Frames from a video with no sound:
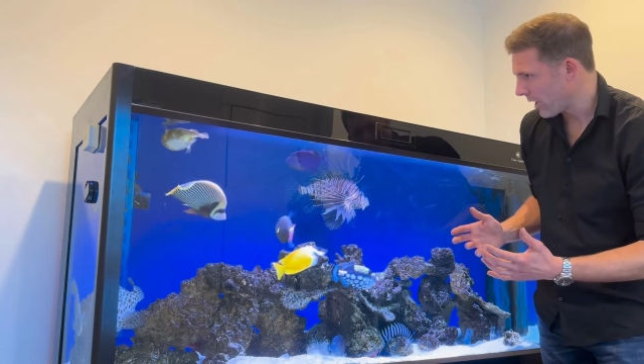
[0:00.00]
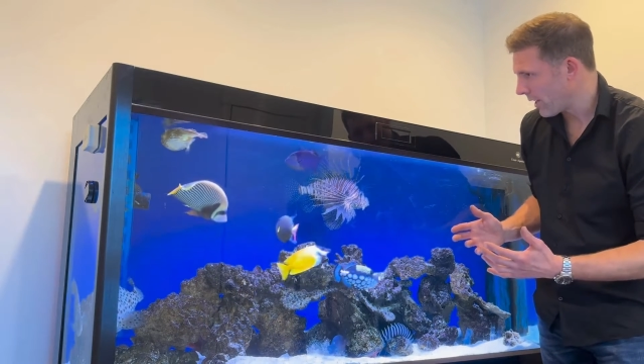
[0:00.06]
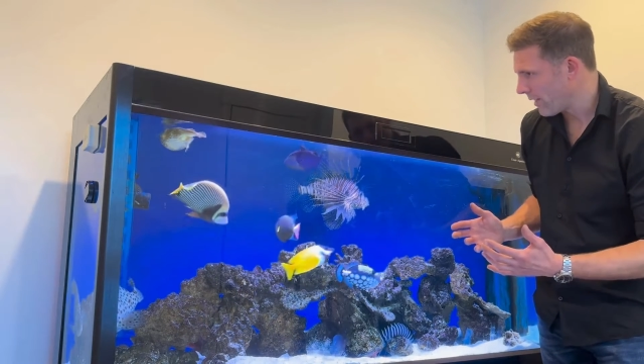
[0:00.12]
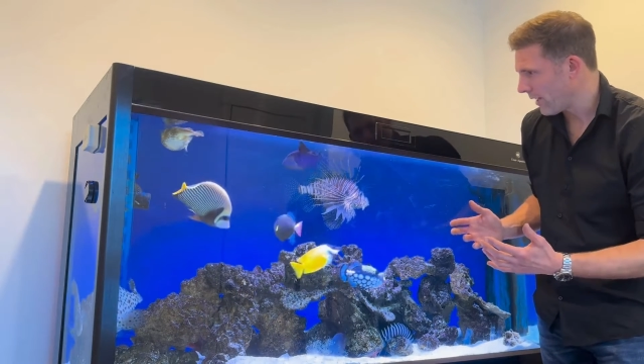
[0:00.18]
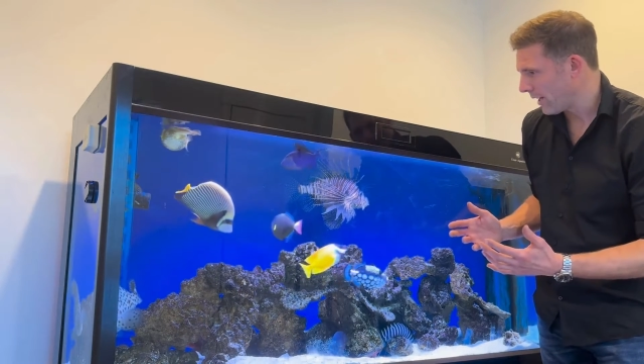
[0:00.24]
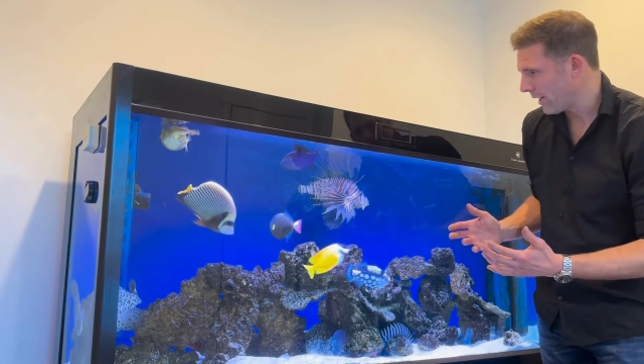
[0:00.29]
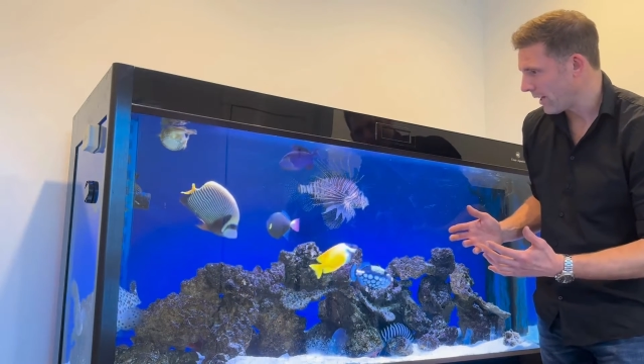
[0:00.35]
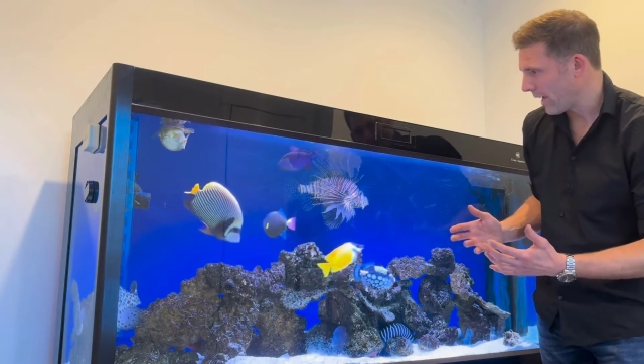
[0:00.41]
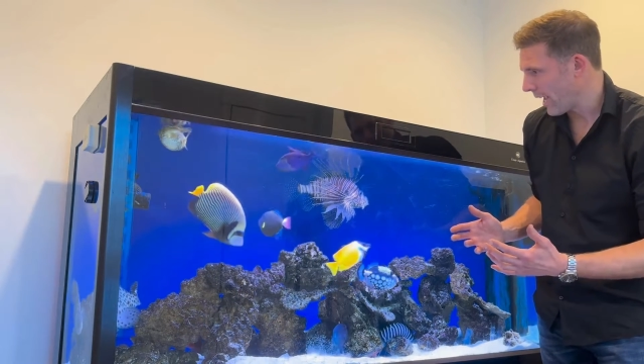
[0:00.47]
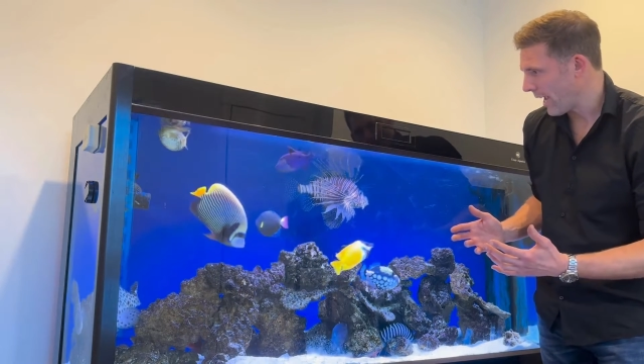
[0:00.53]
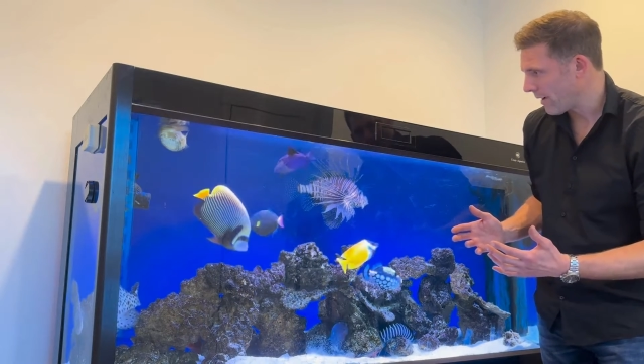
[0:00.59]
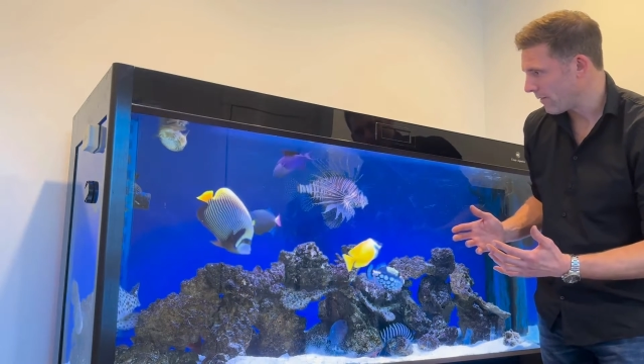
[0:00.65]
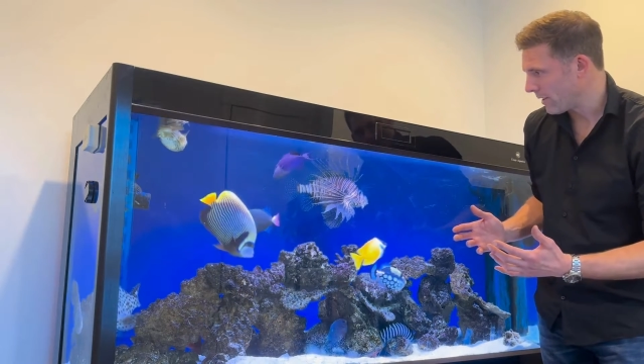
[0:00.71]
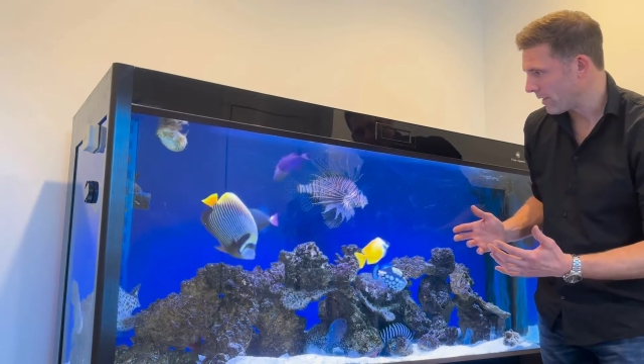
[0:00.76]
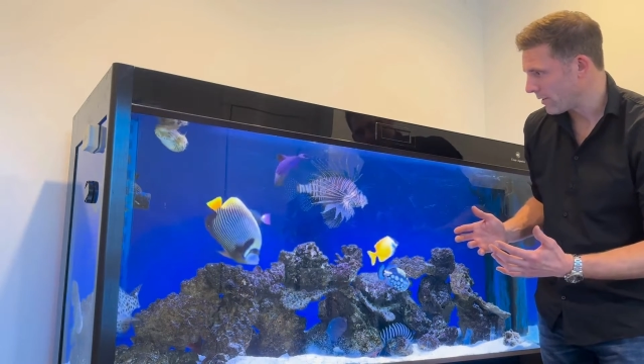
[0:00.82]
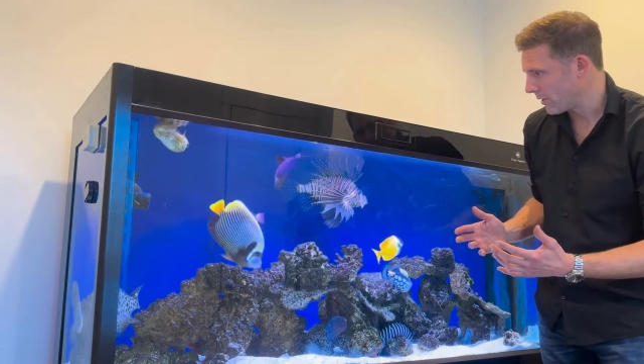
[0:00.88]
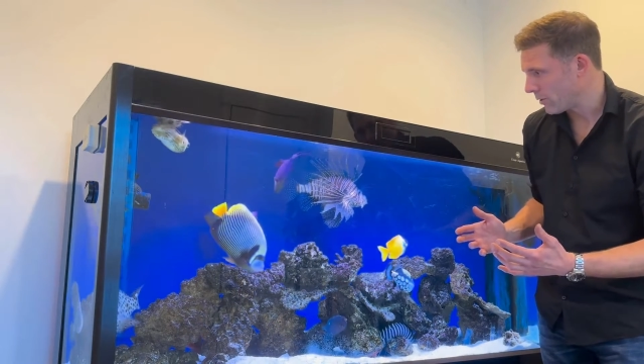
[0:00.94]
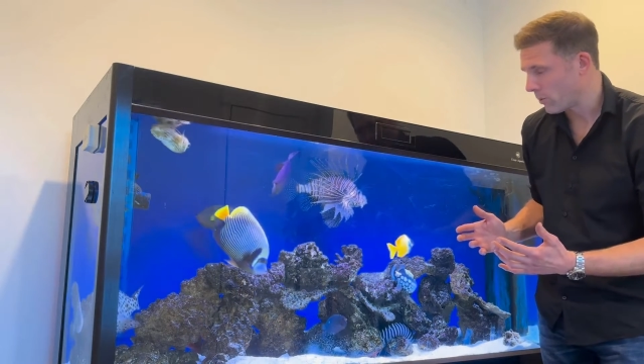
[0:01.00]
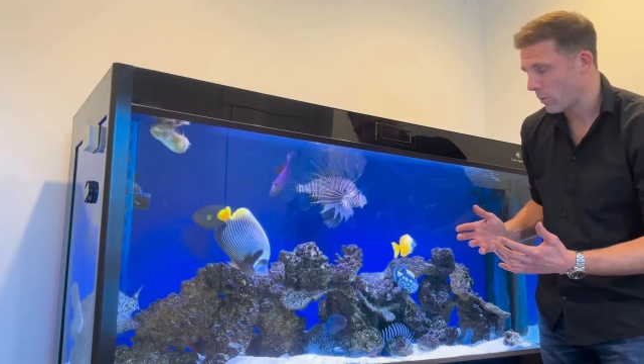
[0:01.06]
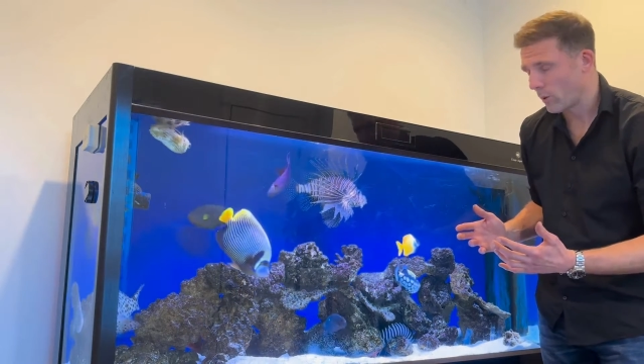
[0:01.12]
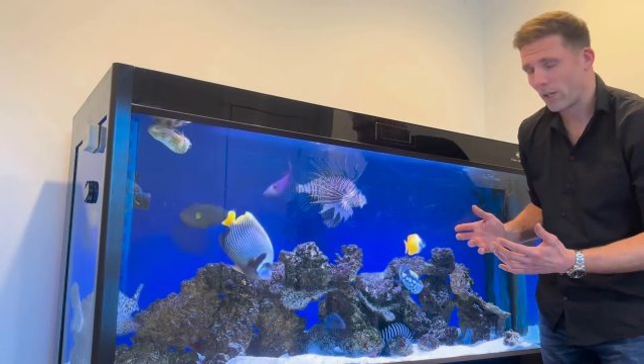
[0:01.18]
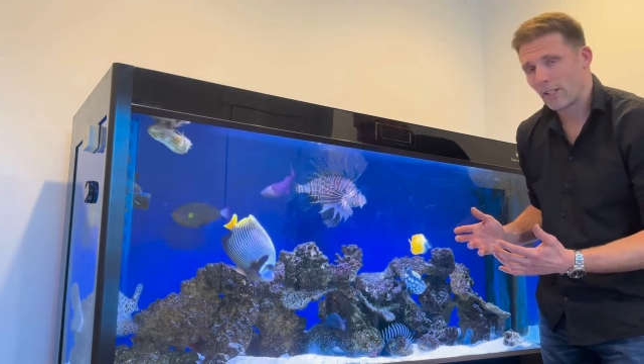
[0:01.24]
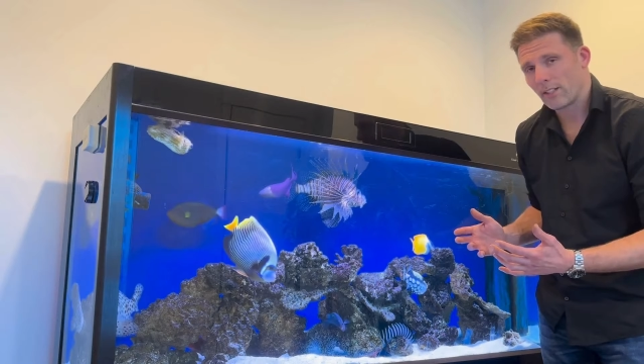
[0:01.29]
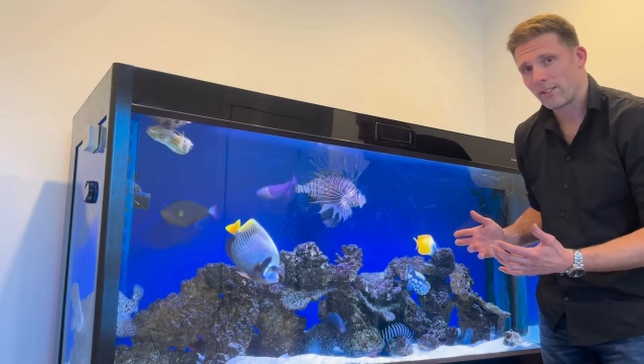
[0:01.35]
I have this at 26